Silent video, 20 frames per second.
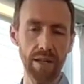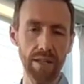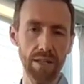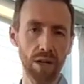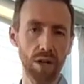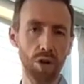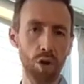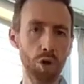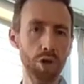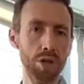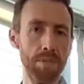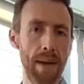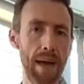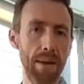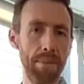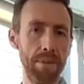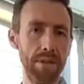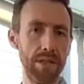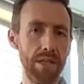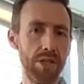It's a closed
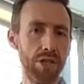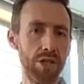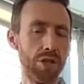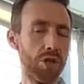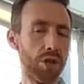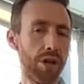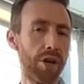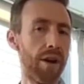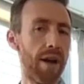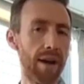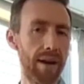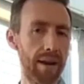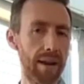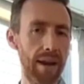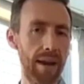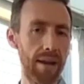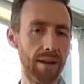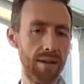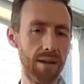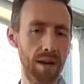pack position, so you're not going
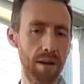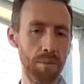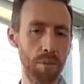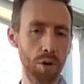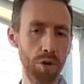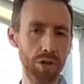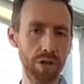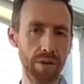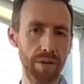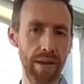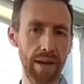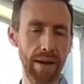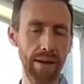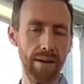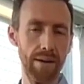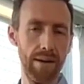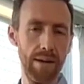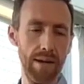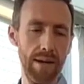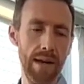to get a ton of motion
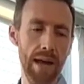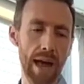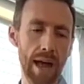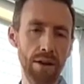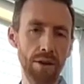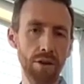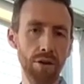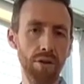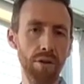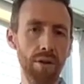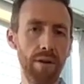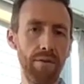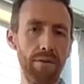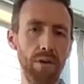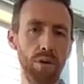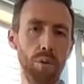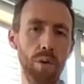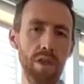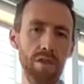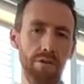there. And you're looking
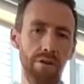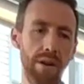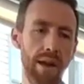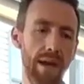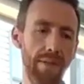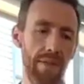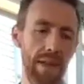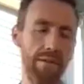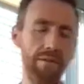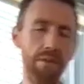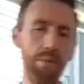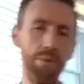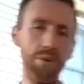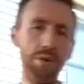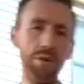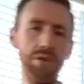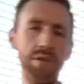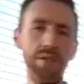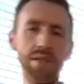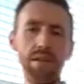for whether or not that
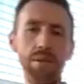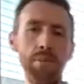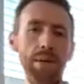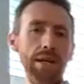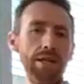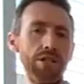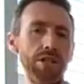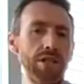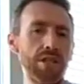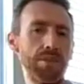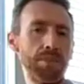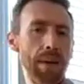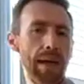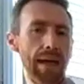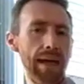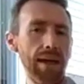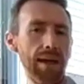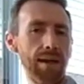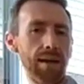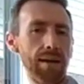reproduces the patient's
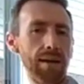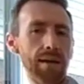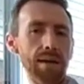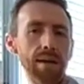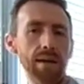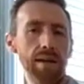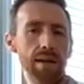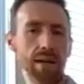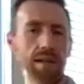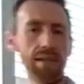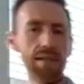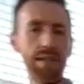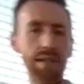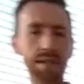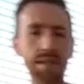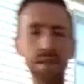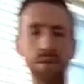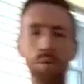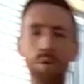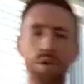pain,
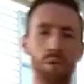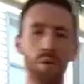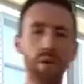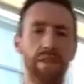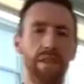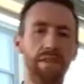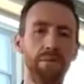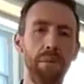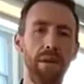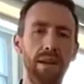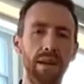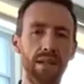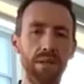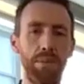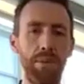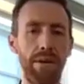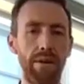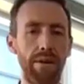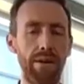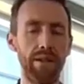consistent with what they've been
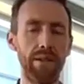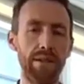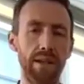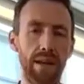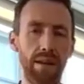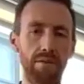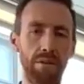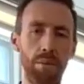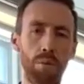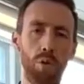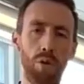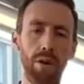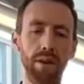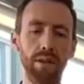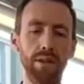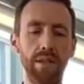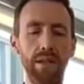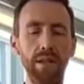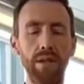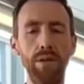experiencing and
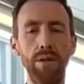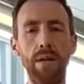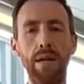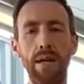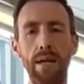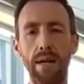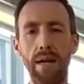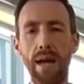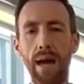reporting to you.